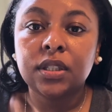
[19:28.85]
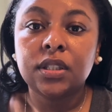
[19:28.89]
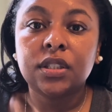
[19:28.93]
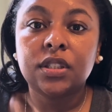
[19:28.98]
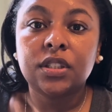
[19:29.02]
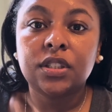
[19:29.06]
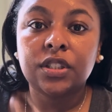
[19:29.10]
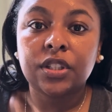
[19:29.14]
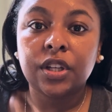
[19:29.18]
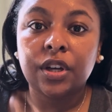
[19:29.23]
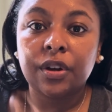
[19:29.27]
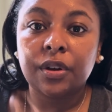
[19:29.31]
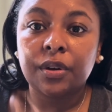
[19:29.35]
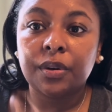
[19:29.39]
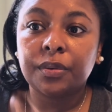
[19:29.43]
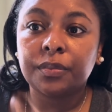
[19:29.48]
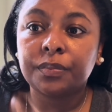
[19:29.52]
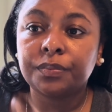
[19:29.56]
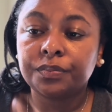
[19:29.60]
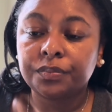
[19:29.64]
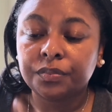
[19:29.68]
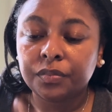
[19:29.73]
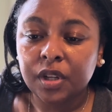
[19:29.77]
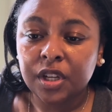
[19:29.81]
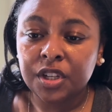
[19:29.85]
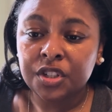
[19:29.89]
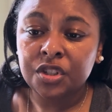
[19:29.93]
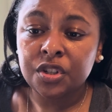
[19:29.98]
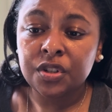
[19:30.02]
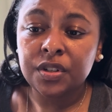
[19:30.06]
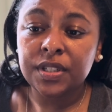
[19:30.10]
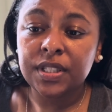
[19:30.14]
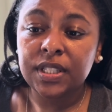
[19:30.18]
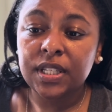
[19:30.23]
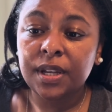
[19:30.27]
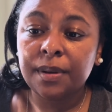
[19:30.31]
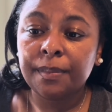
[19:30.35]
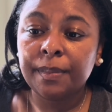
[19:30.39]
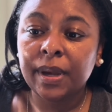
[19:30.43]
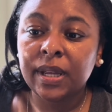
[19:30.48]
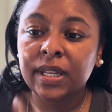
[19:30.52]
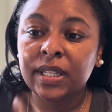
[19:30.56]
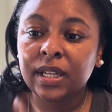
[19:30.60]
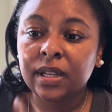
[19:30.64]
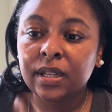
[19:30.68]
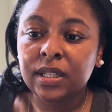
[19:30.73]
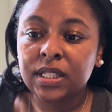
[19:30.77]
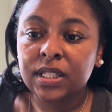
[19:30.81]
So, as you can see in my
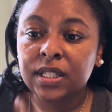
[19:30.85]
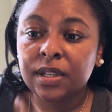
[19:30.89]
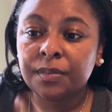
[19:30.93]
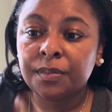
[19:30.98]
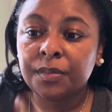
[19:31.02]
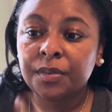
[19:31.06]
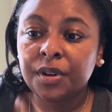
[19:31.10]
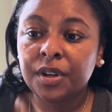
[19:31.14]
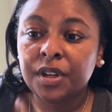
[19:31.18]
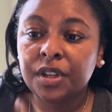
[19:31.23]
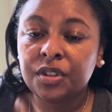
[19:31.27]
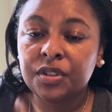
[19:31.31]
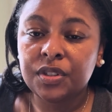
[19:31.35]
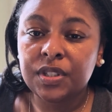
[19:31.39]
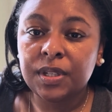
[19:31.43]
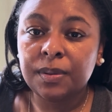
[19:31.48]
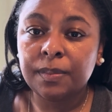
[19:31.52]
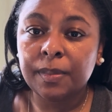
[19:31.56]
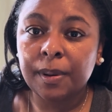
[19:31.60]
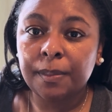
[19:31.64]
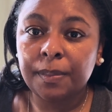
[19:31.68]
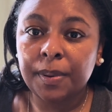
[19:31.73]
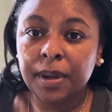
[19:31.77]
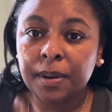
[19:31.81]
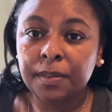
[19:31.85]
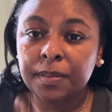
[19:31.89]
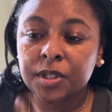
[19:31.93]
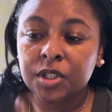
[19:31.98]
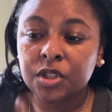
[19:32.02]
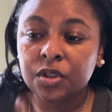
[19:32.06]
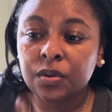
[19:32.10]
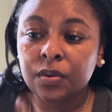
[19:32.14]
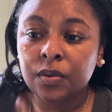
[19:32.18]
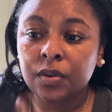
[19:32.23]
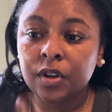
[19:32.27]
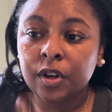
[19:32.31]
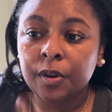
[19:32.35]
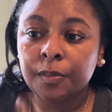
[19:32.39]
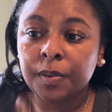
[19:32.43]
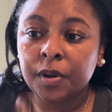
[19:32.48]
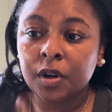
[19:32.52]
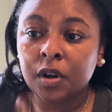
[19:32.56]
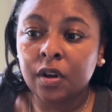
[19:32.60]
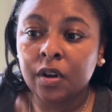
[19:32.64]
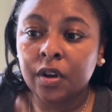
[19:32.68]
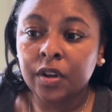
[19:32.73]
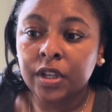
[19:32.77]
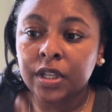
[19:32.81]
debt summary, you see my payments are going up in
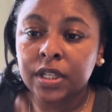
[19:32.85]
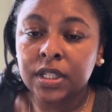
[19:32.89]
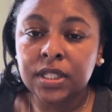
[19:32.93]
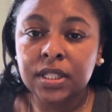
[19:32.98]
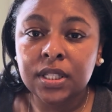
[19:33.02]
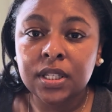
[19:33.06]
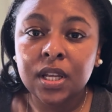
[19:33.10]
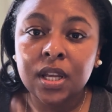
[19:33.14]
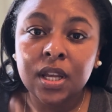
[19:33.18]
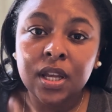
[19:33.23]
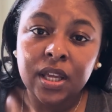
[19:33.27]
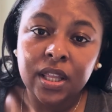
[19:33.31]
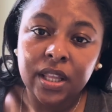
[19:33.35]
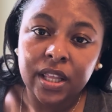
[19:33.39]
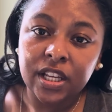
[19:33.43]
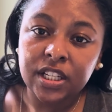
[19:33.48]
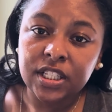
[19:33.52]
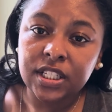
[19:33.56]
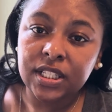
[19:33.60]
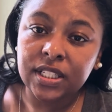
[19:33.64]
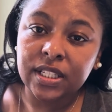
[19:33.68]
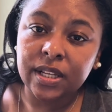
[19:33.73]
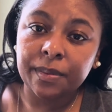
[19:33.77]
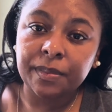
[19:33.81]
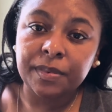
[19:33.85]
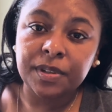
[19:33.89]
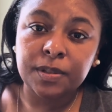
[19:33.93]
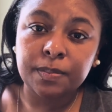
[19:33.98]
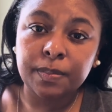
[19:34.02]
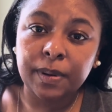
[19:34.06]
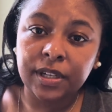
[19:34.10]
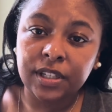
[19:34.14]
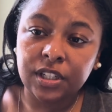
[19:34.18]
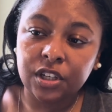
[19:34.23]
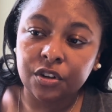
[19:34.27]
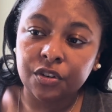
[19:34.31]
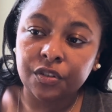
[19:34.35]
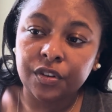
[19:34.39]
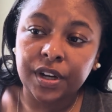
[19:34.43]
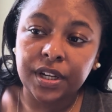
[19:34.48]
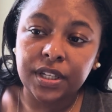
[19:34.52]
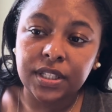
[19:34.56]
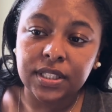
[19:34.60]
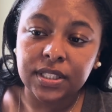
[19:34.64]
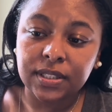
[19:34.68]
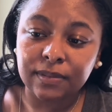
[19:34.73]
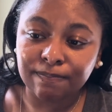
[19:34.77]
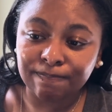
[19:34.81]
August. That's because I'm expecting a
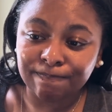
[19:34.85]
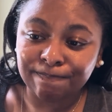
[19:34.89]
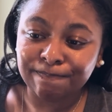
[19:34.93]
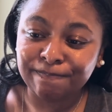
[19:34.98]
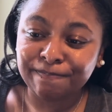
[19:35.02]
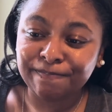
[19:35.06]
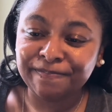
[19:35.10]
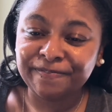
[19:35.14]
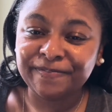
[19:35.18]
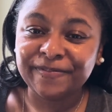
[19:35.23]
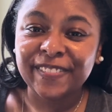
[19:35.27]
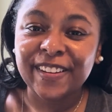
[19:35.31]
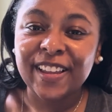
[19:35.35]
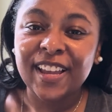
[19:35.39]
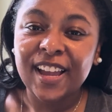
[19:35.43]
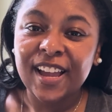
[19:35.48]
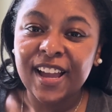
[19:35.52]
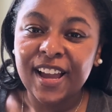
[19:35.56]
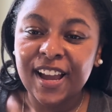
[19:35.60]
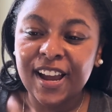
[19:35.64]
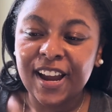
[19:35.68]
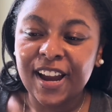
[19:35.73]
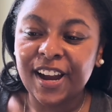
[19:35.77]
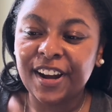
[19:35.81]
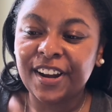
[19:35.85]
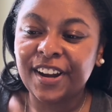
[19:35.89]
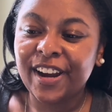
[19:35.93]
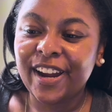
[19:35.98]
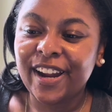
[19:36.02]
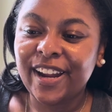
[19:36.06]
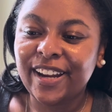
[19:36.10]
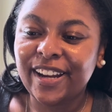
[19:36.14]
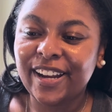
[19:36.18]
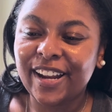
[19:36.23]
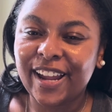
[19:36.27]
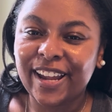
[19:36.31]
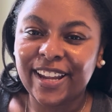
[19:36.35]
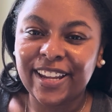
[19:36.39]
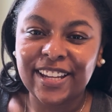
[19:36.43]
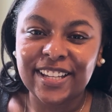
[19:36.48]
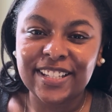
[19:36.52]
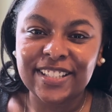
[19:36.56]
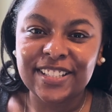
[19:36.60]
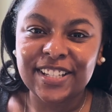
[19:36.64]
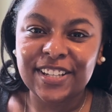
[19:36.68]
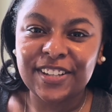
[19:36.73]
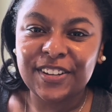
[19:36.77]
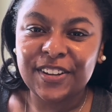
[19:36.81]
raise. All right. I
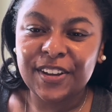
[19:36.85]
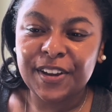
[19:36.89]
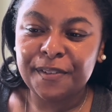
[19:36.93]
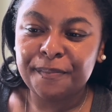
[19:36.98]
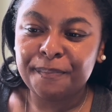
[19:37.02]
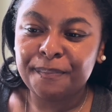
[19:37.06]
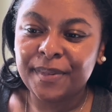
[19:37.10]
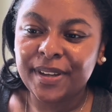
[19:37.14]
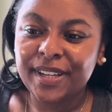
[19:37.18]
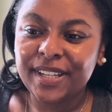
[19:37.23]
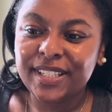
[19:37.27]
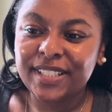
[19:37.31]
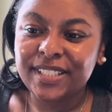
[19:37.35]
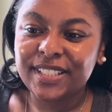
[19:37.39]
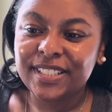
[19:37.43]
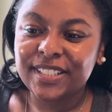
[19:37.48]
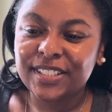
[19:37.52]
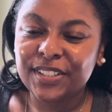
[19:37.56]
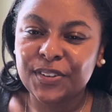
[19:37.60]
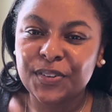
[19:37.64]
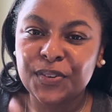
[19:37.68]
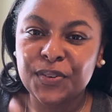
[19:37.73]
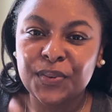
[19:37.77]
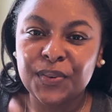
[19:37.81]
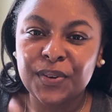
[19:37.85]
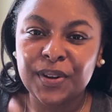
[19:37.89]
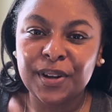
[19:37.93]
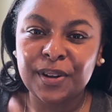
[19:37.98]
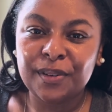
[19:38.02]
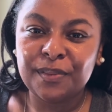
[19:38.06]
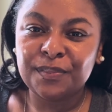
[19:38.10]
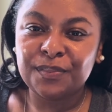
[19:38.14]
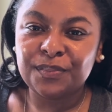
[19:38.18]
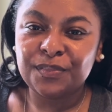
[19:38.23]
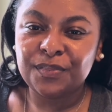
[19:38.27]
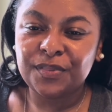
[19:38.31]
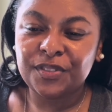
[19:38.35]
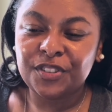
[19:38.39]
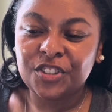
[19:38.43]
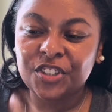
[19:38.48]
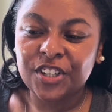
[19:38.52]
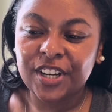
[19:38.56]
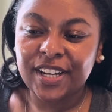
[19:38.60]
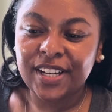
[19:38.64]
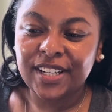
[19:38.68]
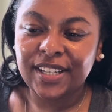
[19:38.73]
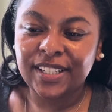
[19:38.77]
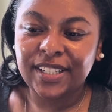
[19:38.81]
can't tell you how much, what I'm
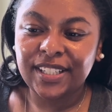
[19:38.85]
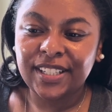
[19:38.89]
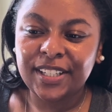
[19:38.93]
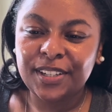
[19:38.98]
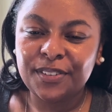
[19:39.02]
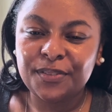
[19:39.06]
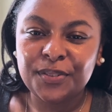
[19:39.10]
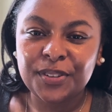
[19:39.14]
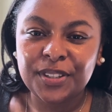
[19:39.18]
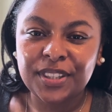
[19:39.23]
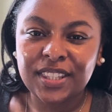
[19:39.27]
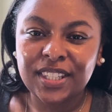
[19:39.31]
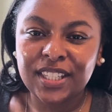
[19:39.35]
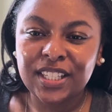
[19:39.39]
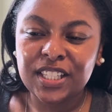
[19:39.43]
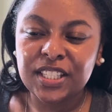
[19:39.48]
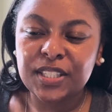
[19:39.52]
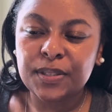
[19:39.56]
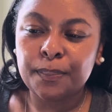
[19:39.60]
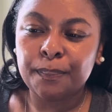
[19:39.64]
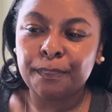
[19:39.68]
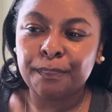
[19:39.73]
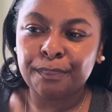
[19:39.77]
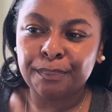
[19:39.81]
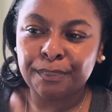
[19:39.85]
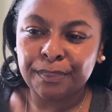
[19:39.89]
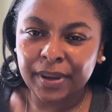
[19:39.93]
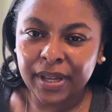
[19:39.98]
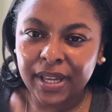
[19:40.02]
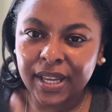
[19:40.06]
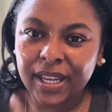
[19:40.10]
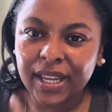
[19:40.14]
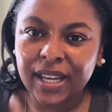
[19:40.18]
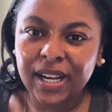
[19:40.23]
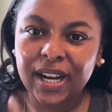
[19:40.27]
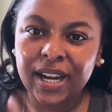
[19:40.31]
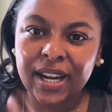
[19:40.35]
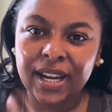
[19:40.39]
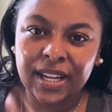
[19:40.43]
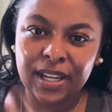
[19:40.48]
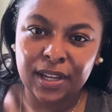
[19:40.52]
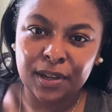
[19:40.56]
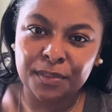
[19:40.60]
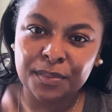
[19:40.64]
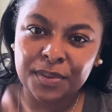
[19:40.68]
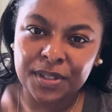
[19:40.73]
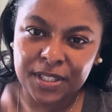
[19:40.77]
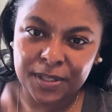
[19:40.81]
trying to get with this, but I
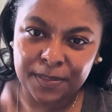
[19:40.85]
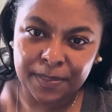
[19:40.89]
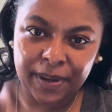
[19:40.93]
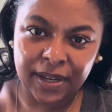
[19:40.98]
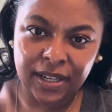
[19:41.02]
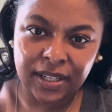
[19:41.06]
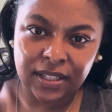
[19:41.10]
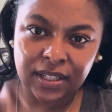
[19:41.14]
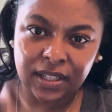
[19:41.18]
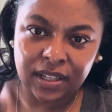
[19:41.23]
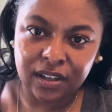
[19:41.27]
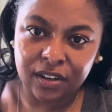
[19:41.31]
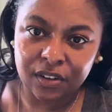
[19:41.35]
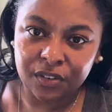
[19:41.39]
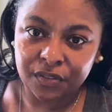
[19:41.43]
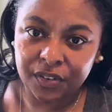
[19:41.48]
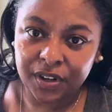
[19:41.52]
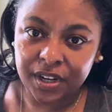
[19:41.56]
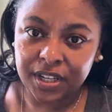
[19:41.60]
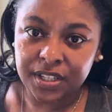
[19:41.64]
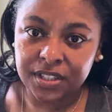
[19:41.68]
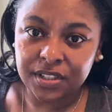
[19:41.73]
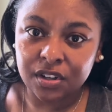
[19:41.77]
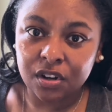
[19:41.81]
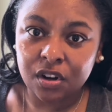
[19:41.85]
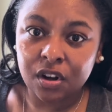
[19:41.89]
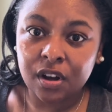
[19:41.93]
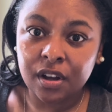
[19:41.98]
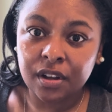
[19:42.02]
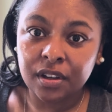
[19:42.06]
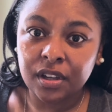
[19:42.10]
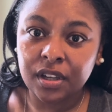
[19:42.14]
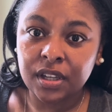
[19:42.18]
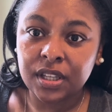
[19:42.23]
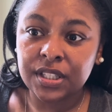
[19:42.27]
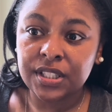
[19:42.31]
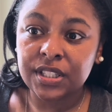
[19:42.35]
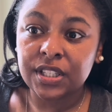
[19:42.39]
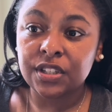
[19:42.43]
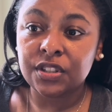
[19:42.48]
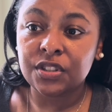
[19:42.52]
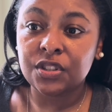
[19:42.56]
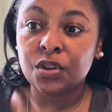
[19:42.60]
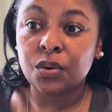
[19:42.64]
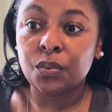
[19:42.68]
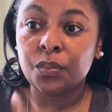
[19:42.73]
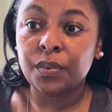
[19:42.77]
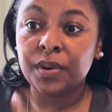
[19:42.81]
am expecting a raise in August. And
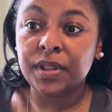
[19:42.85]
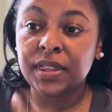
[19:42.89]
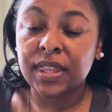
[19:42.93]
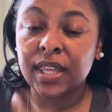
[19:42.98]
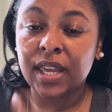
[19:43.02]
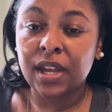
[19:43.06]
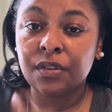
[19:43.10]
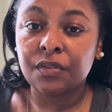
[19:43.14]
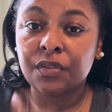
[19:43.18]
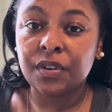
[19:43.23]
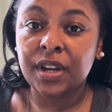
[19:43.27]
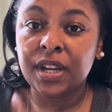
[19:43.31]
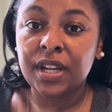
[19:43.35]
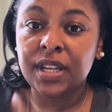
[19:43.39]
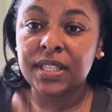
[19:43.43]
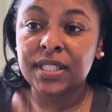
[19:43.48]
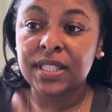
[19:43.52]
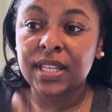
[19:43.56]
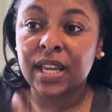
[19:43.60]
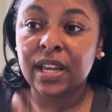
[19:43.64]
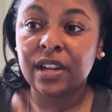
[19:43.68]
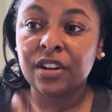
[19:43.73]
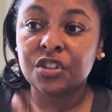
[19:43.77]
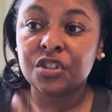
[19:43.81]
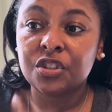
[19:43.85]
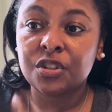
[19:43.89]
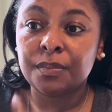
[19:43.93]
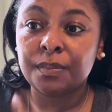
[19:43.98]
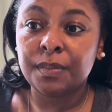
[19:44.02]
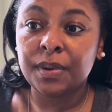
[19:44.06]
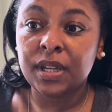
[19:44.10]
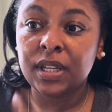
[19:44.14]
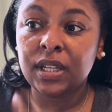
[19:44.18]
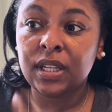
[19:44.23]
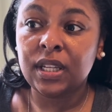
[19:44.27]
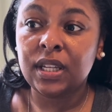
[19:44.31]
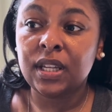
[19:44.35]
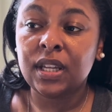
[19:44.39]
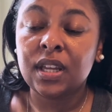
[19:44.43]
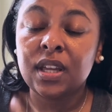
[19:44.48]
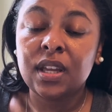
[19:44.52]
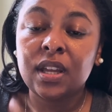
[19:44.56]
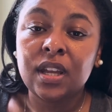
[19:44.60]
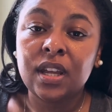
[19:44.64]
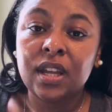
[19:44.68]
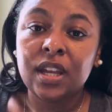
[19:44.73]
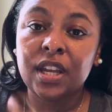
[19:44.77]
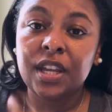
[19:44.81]
so with that raise, the extra money
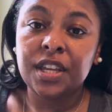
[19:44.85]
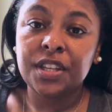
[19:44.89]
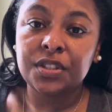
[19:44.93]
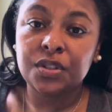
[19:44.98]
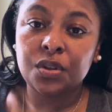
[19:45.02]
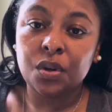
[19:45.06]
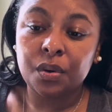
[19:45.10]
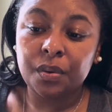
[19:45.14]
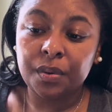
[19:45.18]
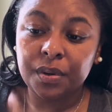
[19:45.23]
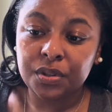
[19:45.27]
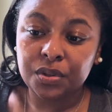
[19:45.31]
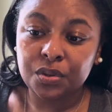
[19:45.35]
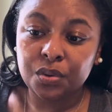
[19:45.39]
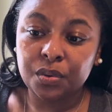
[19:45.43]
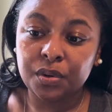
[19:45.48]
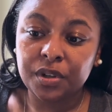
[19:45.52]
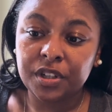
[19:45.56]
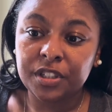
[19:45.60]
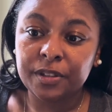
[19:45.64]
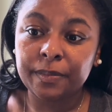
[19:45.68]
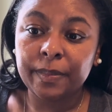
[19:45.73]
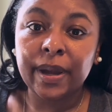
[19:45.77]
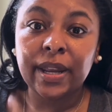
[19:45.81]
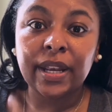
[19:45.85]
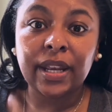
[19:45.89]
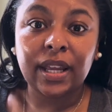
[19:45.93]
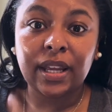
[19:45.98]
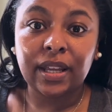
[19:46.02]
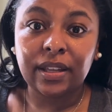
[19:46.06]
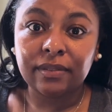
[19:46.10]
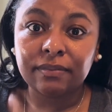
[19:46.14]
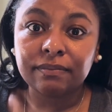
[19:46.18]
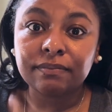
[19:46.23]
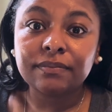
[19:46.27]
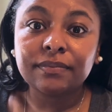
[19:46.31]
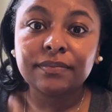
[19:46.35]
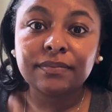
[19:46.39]
is going towards my debt.